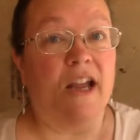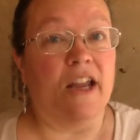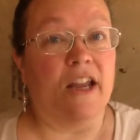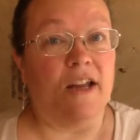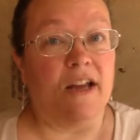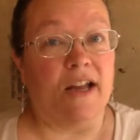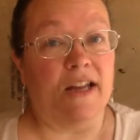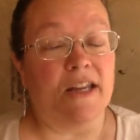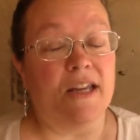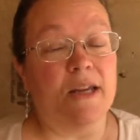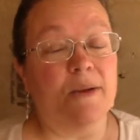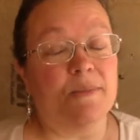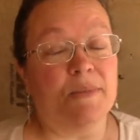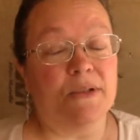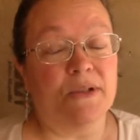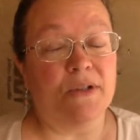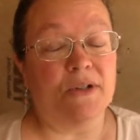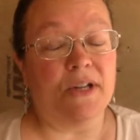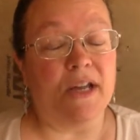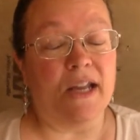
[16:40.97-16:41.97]
I keep
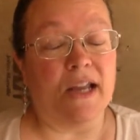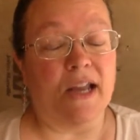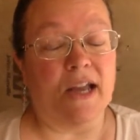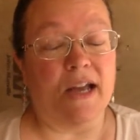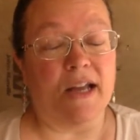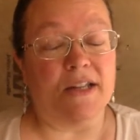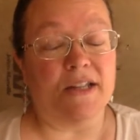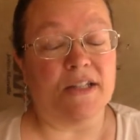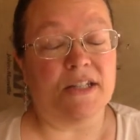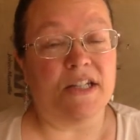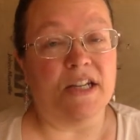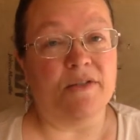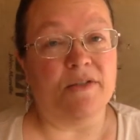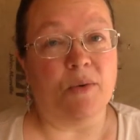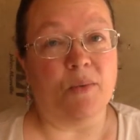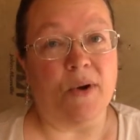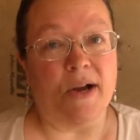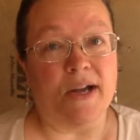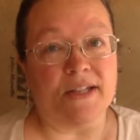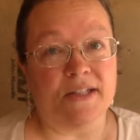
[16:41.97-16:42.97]
looking at Stephen
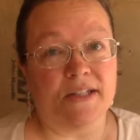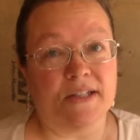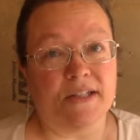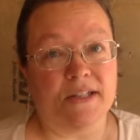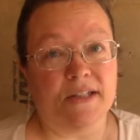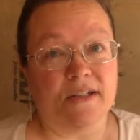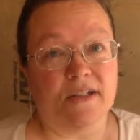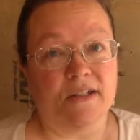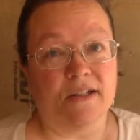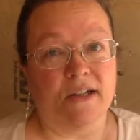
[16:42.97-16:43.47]
West's